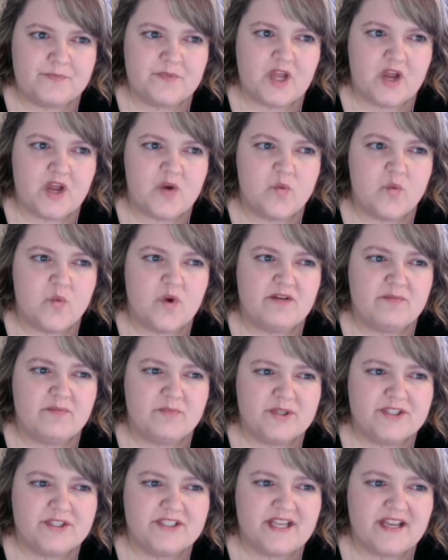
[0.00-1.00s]
And
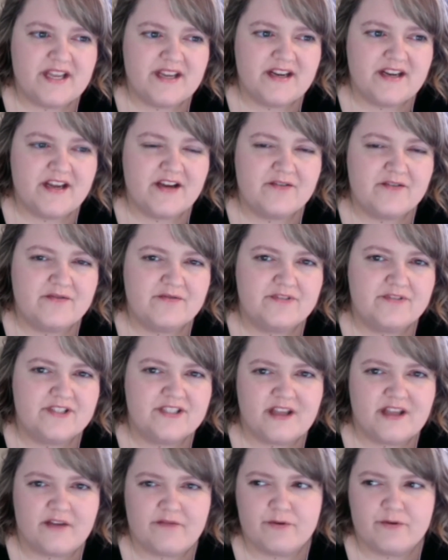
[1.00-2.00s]
1% of
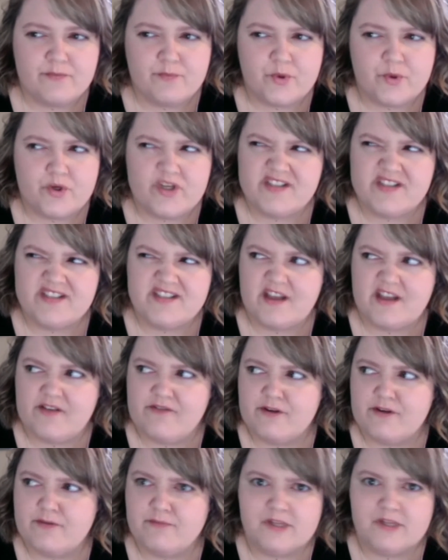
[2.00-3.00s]
7.7